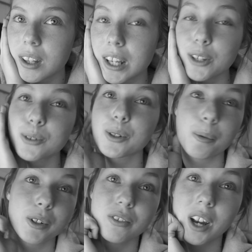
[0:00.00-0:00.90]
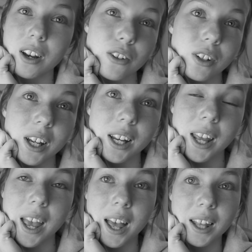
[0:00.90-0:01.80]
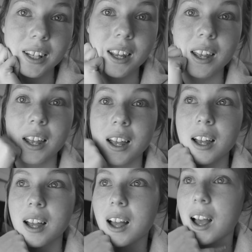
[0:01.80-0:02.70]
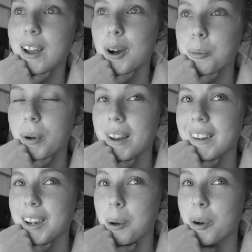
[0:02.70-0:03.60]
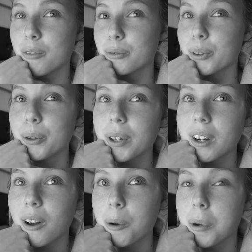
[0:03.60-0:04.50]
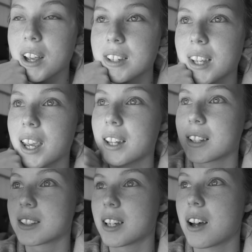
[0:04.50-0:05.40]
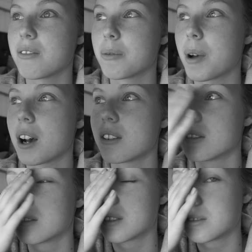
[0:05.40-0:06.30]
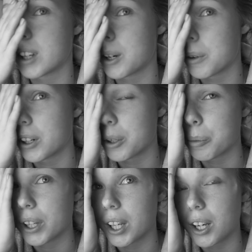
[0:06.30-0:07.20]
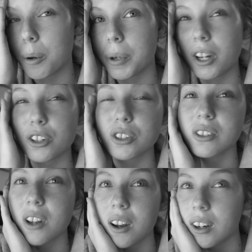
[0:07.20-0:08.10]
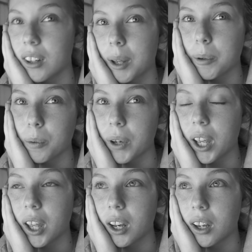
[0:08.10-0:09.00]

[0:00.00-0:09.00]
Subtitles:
Thank you so much for entering, and I hope I didn't come off rude at all by saying the stuff about, I don't want her to be like, oh my gosh, she's not gonna let me win.